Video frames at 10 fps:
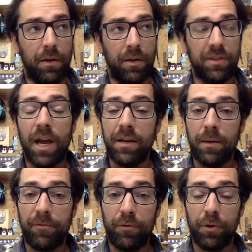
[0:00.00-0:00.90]
Sign
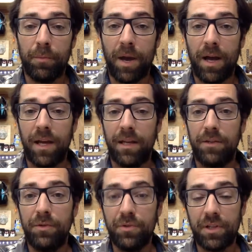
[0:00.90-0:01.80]
up for my
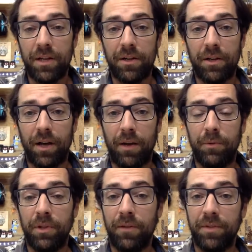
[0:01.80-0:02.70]
newsletter. I
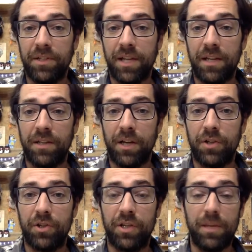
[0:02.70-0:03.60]
would love to stay in
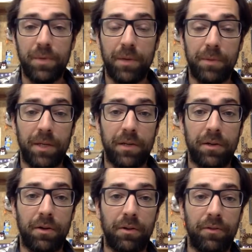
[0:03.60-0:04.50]
touch, keep you updated on
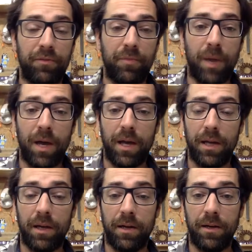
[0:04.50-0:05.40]
all of
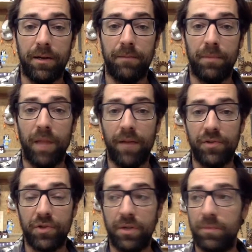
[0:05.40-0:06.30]
my live
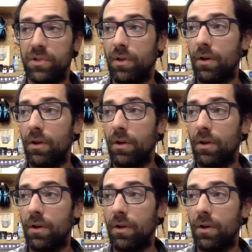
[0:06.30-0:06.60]
streams.